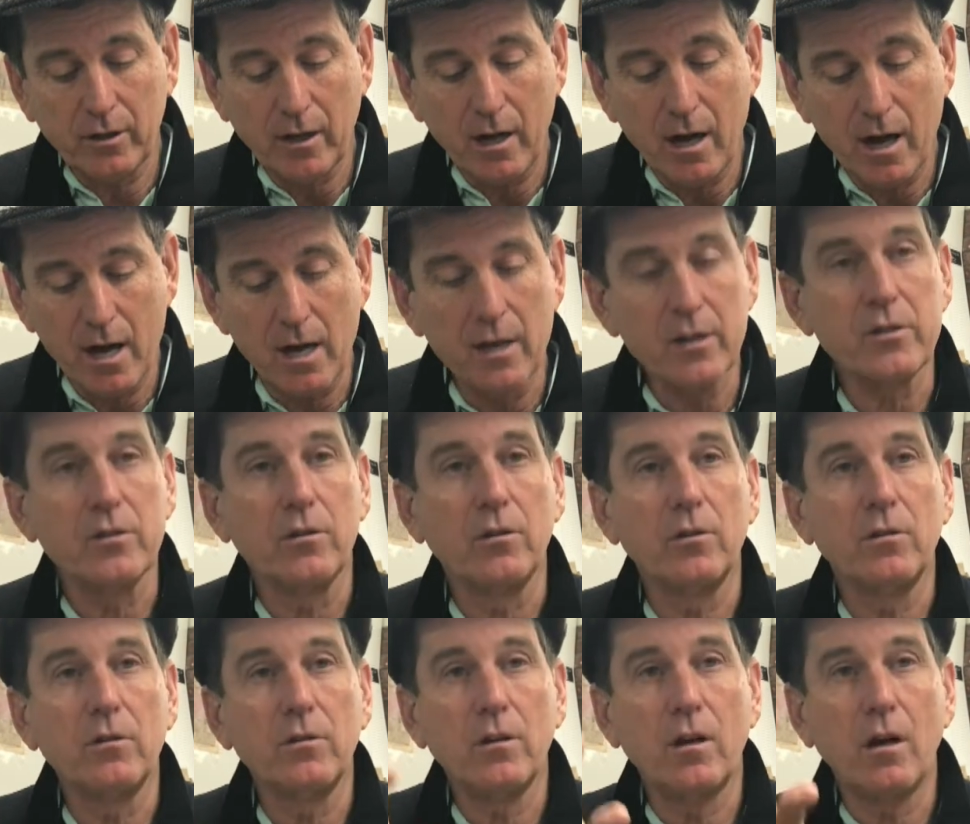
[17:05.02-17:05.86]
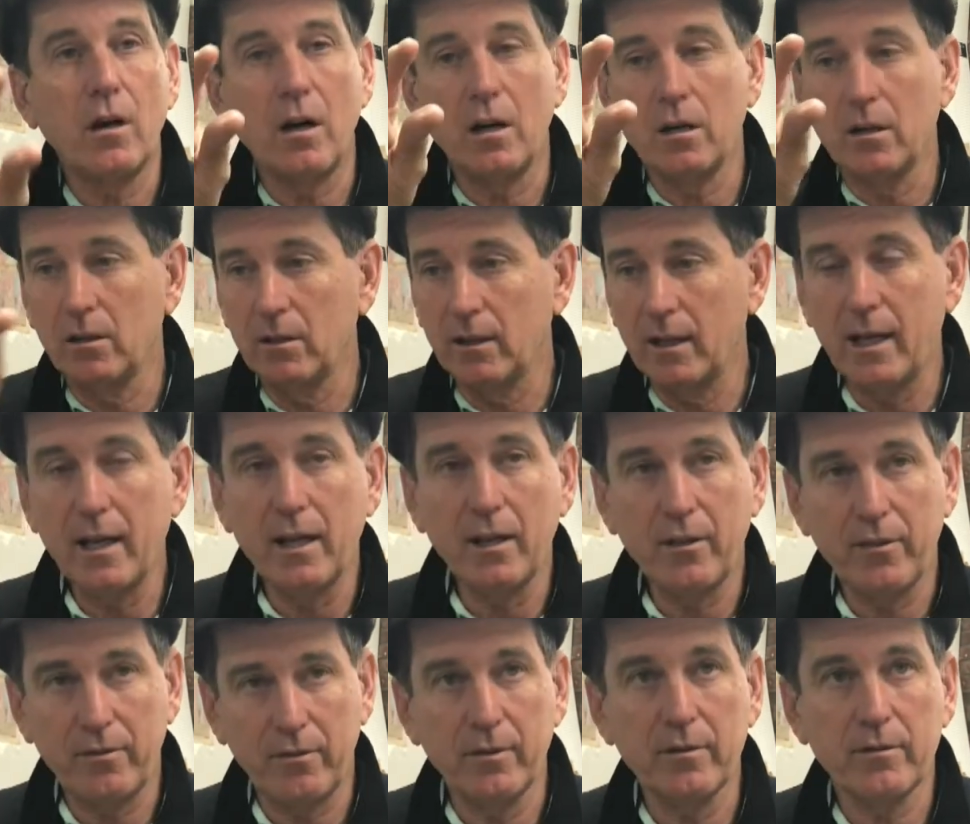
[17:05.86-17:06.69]
the hosel on a
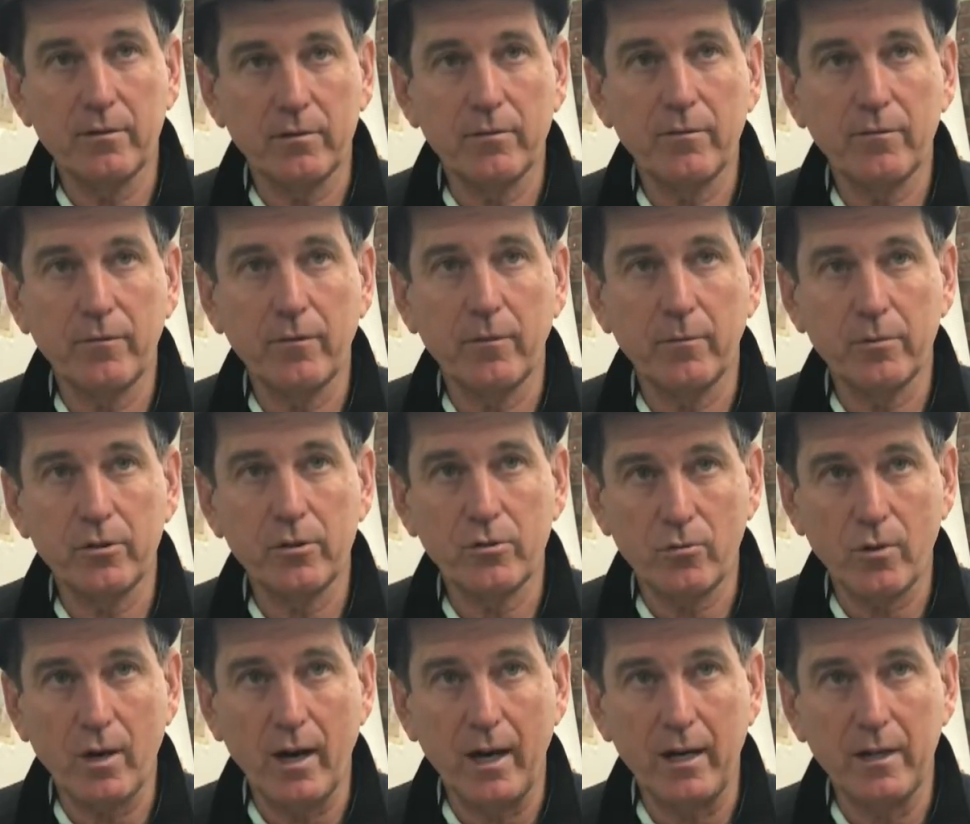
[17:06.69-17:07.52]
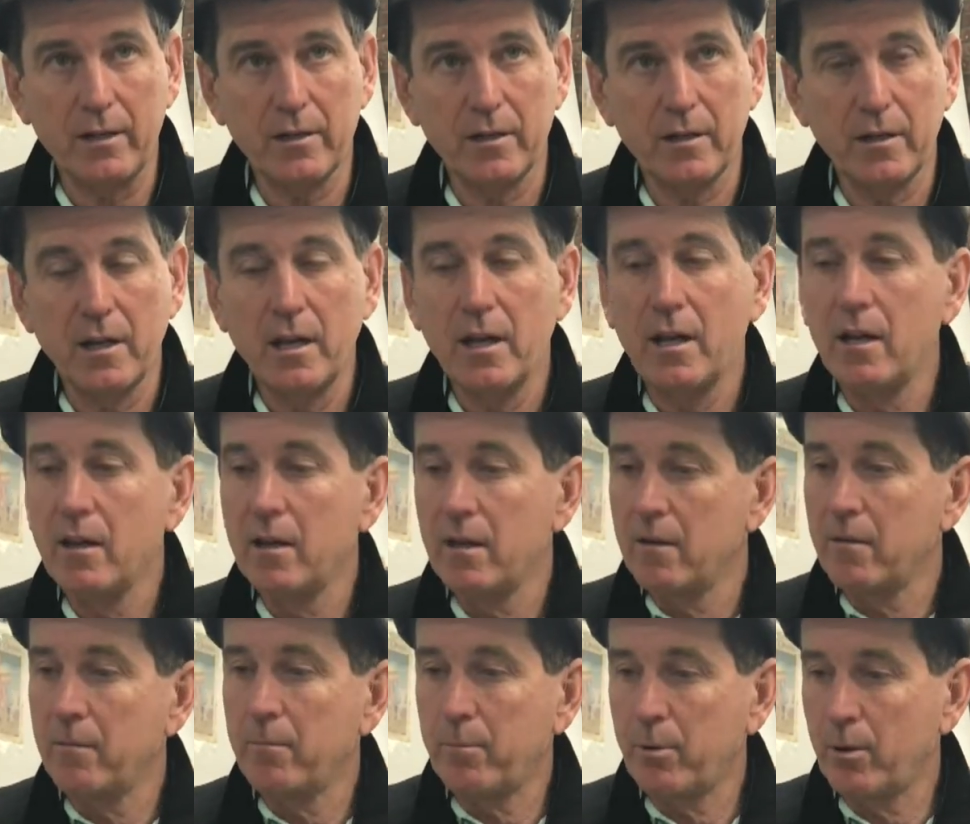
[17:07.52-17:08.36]
lathe from straight,
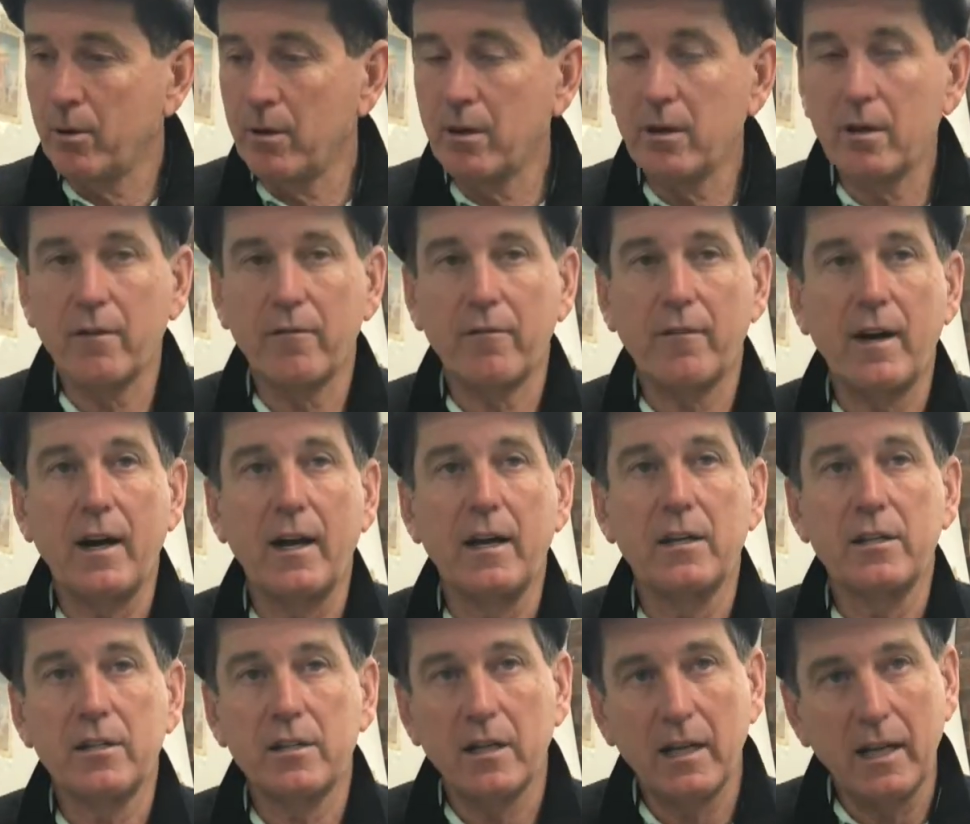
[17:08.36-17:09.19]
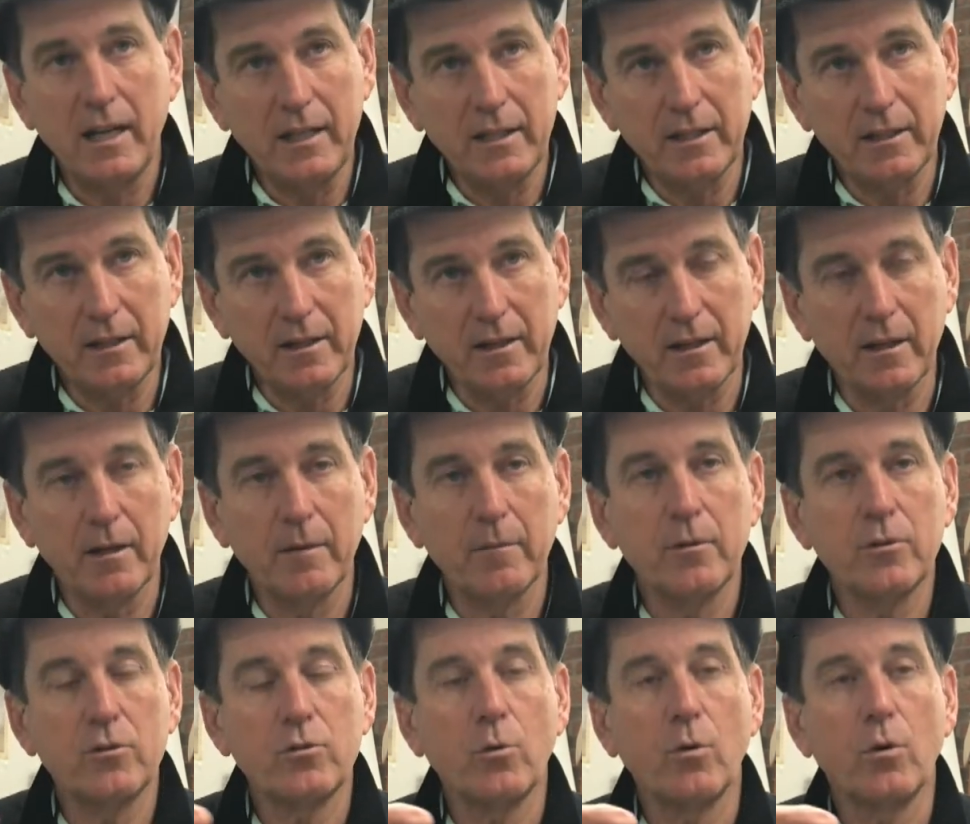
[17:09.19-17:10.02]
put it in a vise, heated it
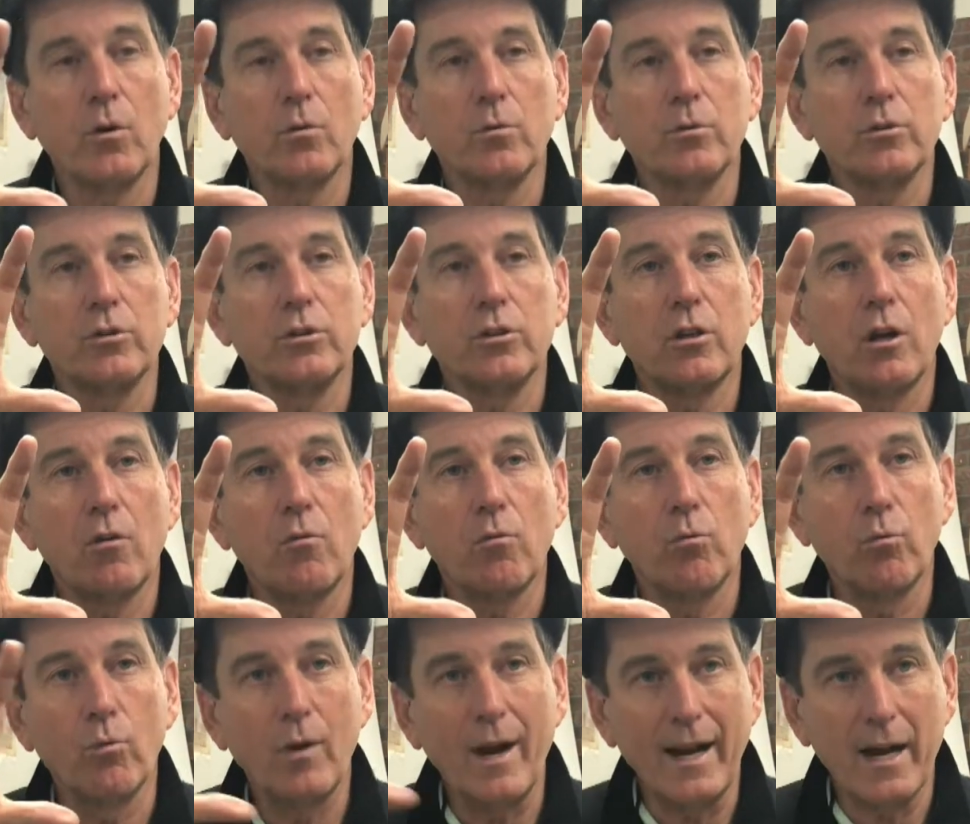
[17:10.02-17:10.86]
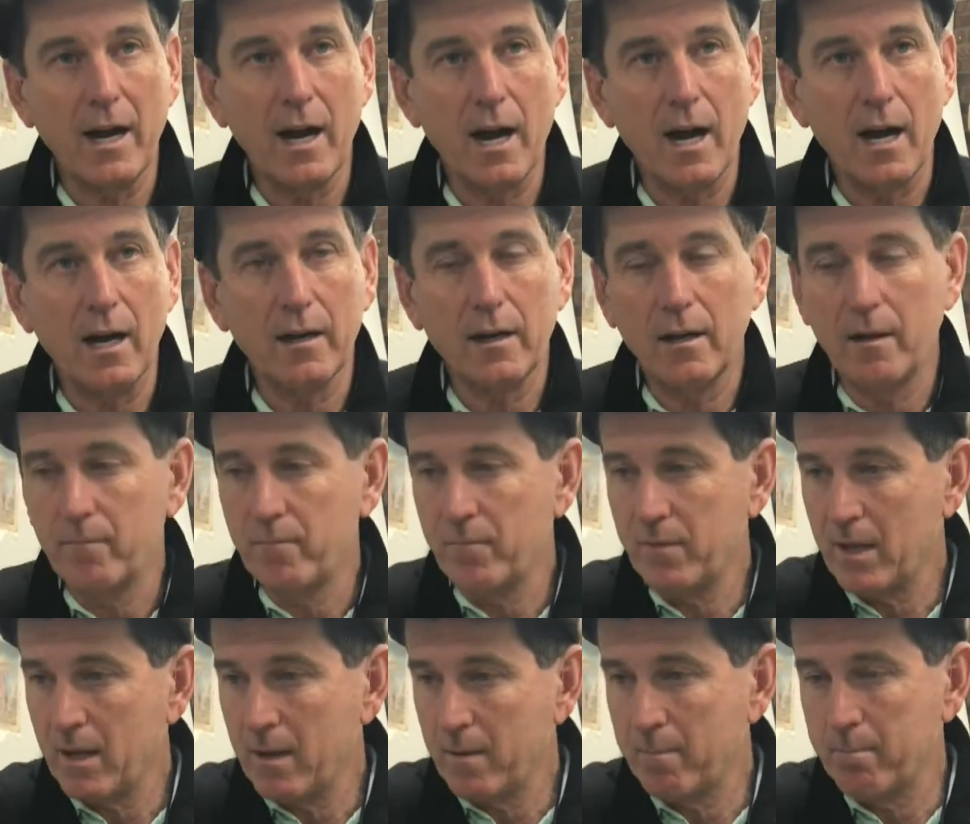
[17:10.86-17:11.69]
up to where it was red hot,
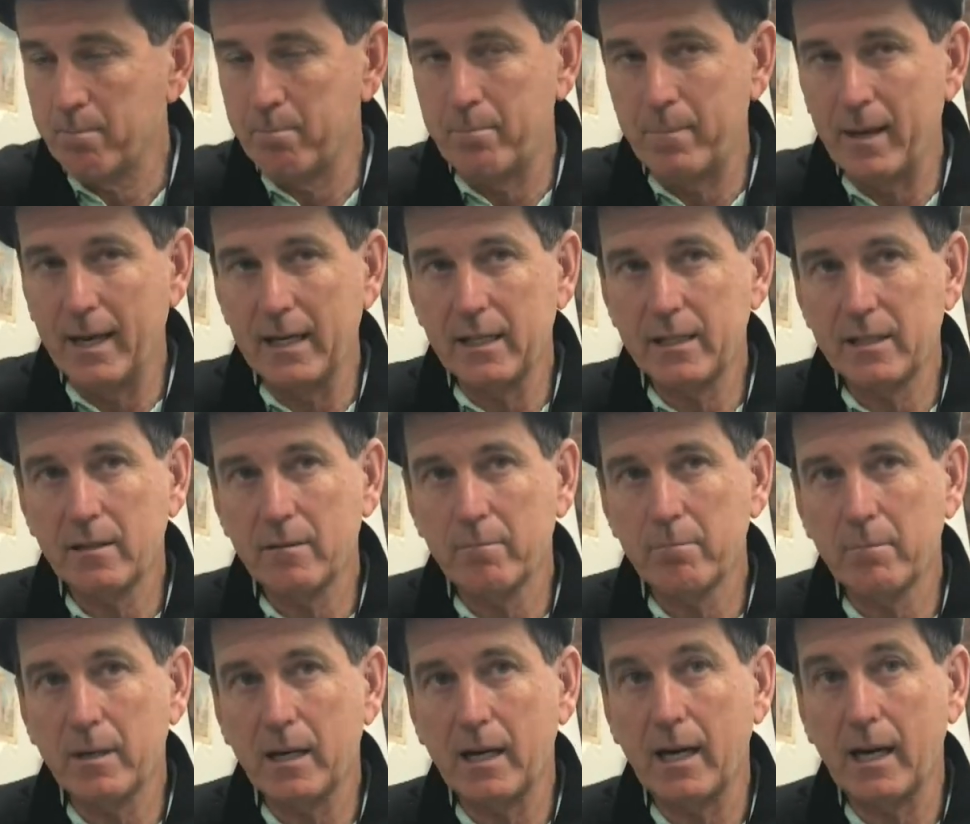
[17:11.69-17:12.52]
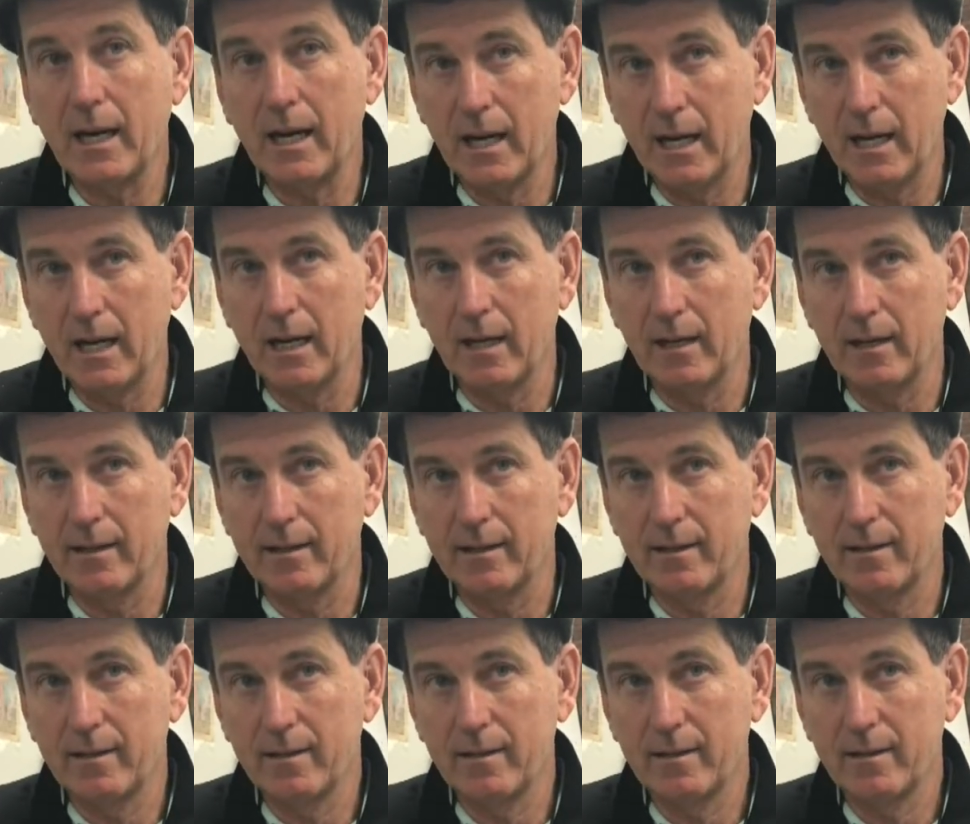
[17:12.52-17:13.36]
bent it by
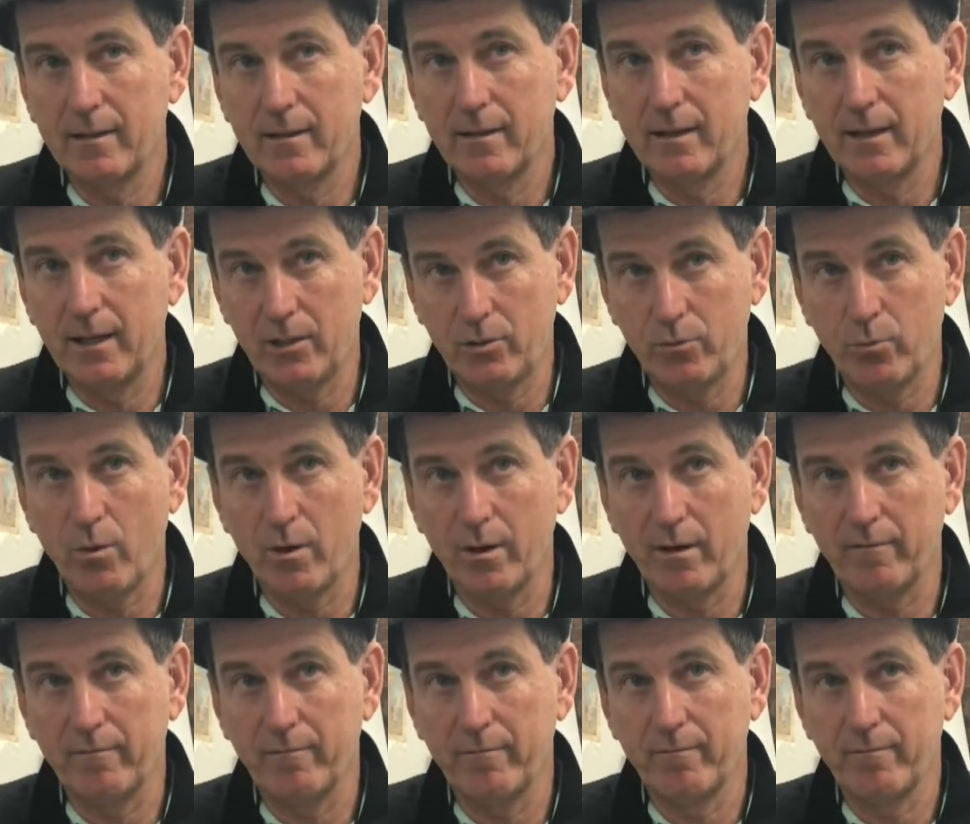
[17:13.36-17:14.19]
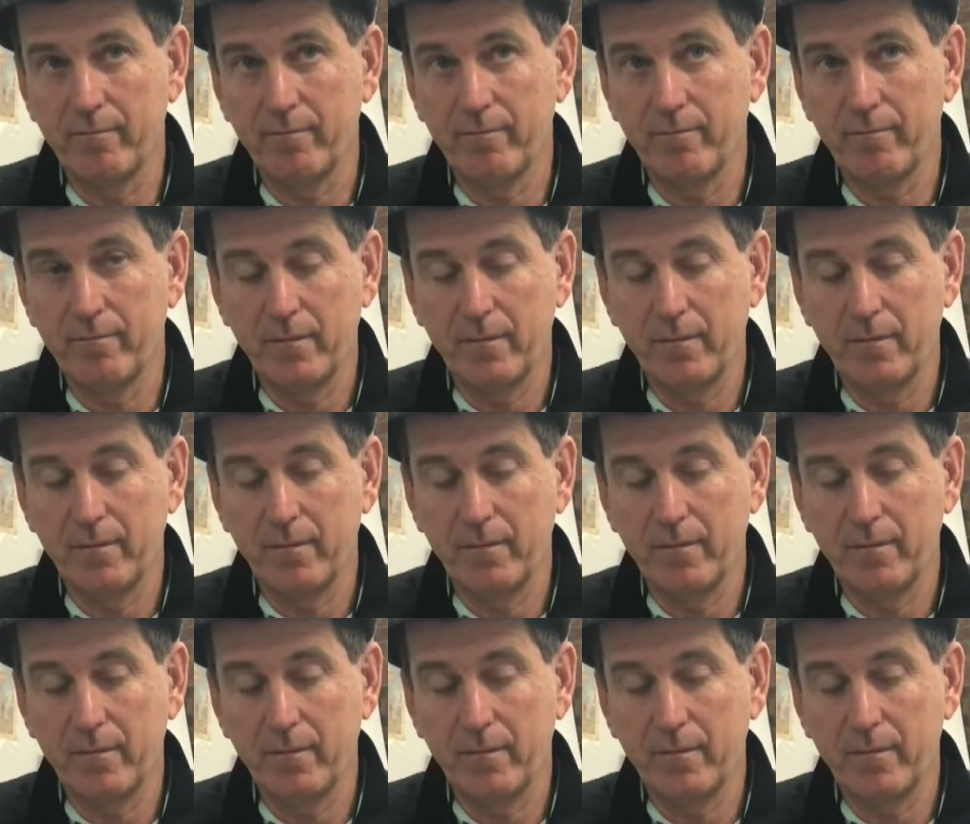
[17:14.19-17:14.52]
hand, each one of them,